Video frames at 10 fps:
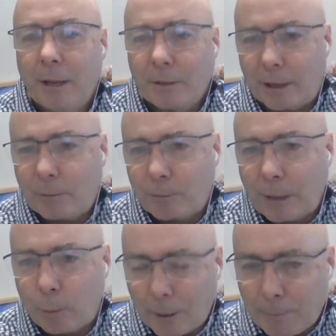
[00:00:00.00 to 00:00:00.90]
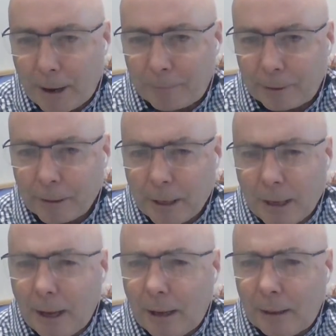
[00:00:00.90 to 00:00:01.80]
So that's one part of it.
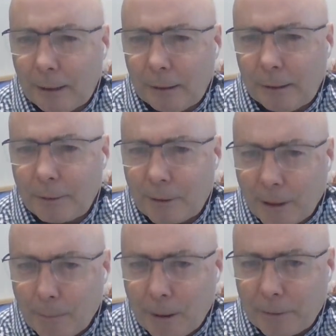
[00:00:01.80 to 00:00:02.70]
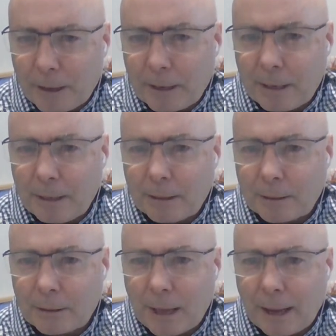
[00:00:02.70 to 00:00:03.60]
The other part then
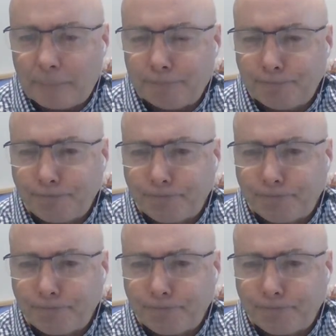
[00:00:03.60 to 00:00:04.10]
is that